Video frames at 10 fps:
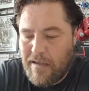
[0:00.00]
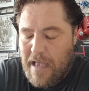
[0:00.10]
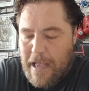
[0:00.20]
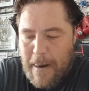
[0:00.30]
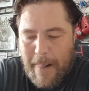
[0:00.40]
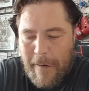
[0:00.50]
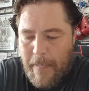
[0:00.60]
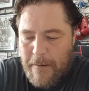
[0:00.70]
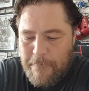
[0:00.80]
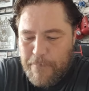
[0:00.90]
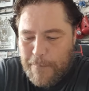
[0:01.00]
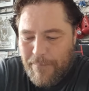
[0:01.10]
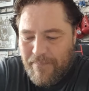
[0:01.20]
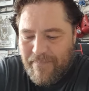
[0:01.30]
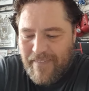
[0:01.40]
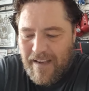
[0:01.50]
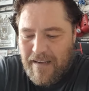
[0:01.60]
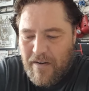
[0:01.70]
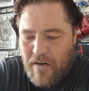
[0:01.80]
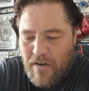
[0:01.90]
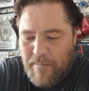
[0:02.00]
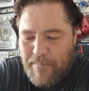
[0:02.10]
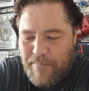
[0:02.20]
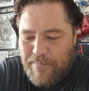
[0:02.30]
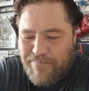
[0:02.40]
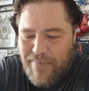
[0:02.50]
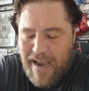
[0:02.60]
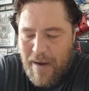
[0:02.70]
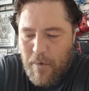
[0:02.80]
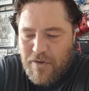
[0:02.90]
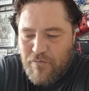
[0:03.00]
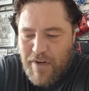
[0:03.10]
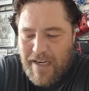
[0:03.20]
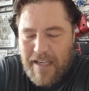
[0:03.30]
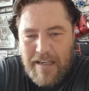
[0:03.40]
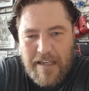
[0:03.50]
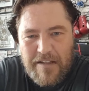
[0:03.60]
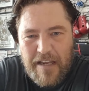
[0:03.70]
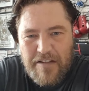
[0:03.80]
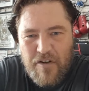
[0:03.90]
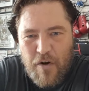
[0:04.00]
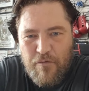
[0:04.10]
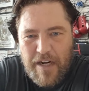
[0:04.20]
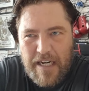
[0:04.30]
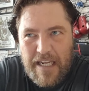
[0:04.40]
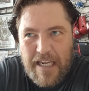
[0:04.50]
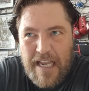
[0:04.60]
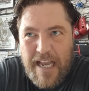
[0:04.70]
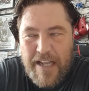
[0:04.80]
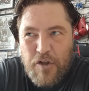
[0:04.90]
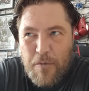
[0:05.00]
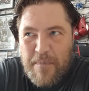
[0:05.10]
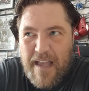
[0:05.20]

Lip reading: You know, yeah, it wasn't really, it's not really, it's up